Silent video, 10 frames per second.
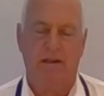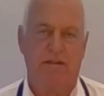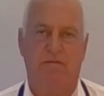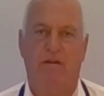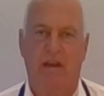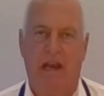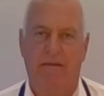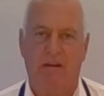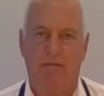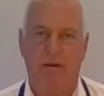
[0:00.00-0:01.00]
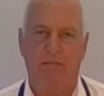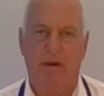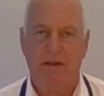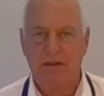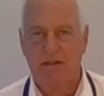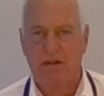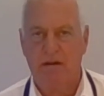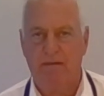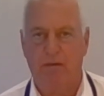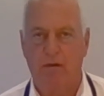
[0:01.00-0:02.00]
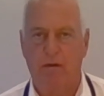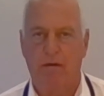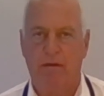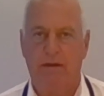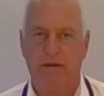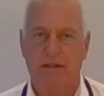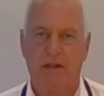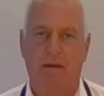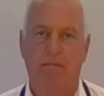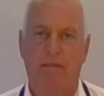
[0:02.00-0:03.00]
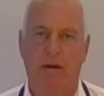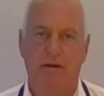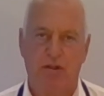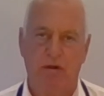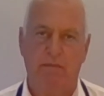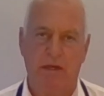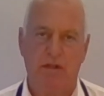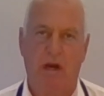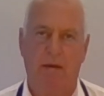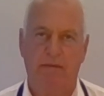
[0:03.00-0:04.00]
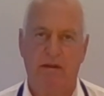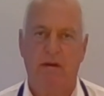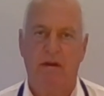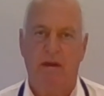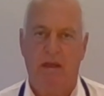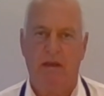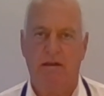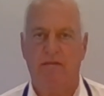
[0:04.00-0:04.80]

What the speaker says: doesn't really have to be minced for this step, but it should be chopped into